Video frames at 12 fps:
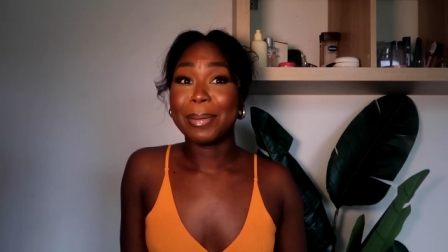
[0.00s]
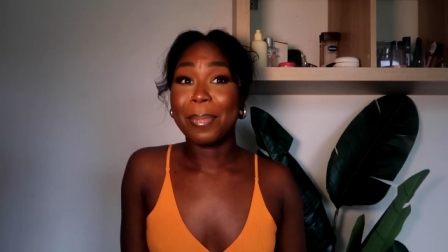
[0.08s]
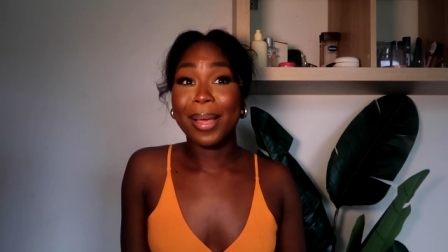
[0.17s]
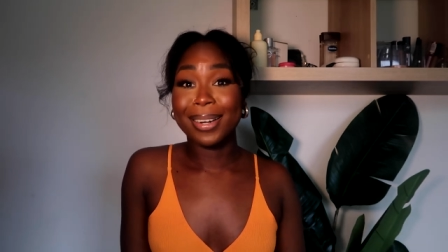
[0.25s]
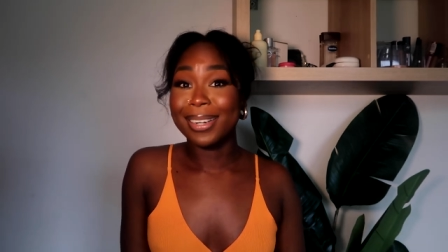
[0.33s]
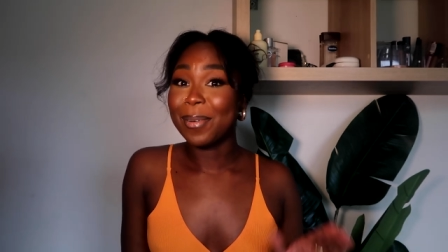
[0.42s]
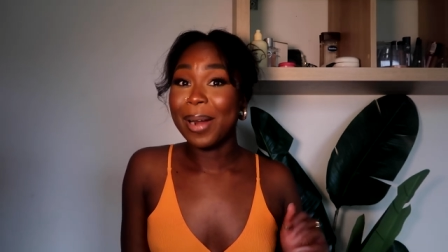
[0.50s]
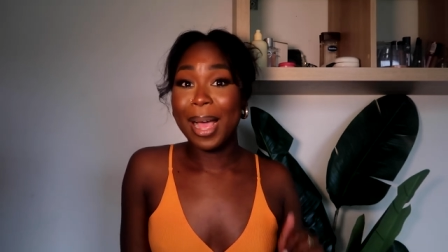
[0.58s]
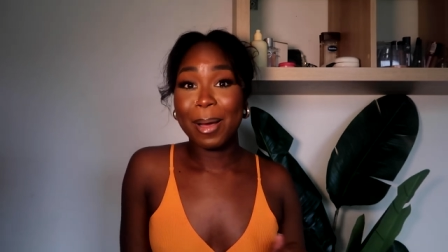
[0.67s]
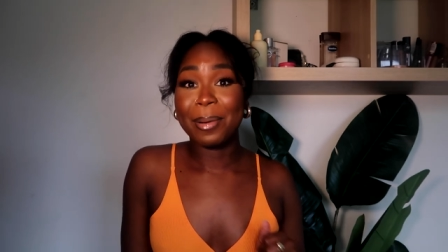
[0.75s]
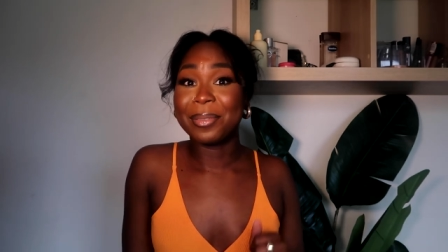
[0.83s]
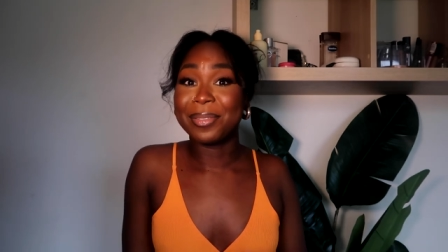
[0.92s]
depending on
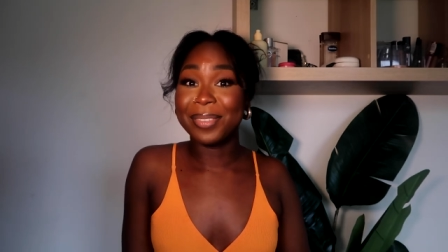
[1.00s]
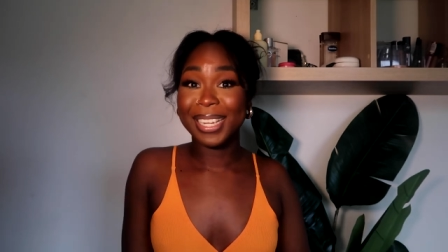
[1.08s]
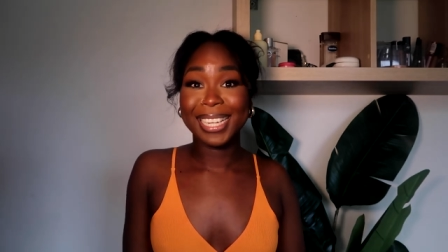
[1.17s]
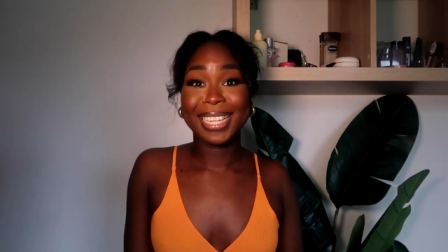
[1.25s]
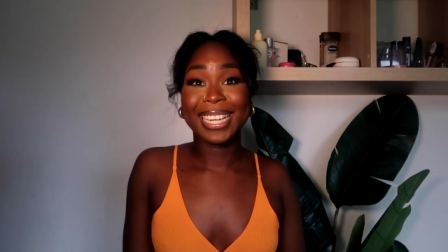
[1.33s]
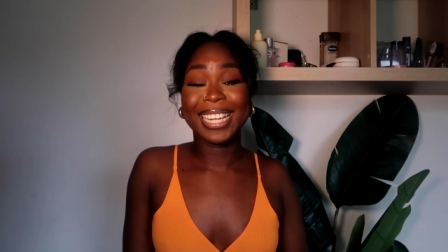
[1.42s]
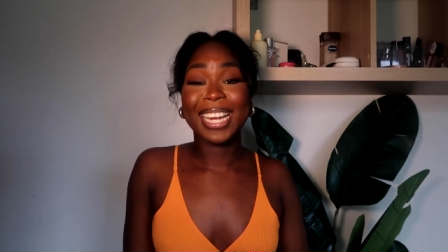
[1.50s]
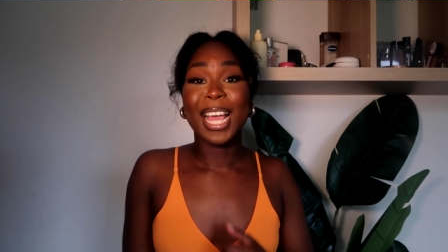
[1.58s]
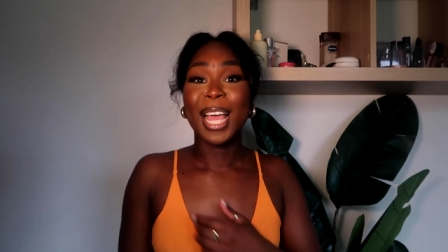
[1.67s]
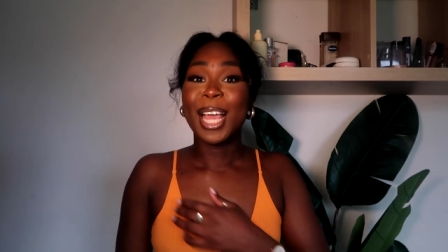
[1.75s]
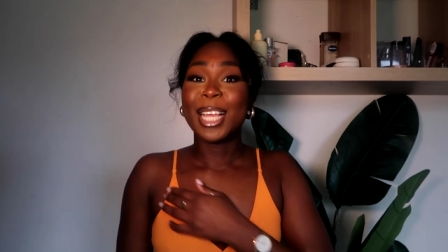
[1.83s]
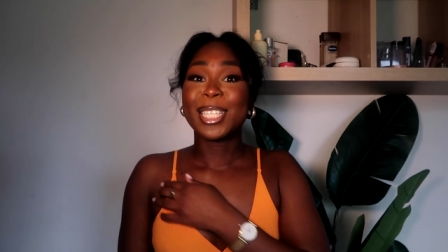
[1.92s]
how i'm feeling